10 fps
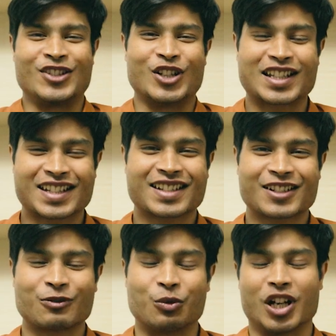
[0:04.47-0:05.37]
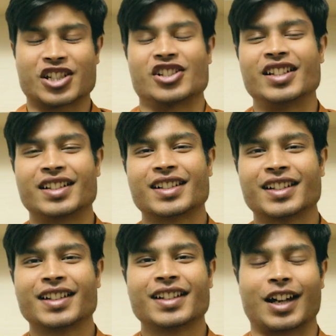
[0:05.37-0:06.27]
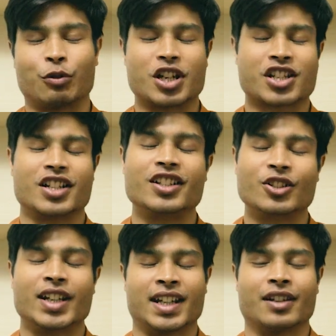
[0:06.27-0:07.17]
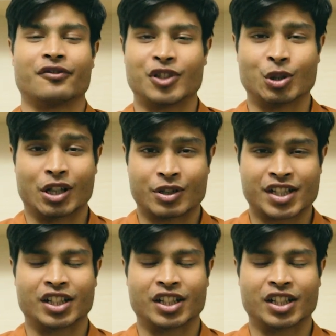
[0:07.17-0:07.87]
just watched it. I watched it today a few hours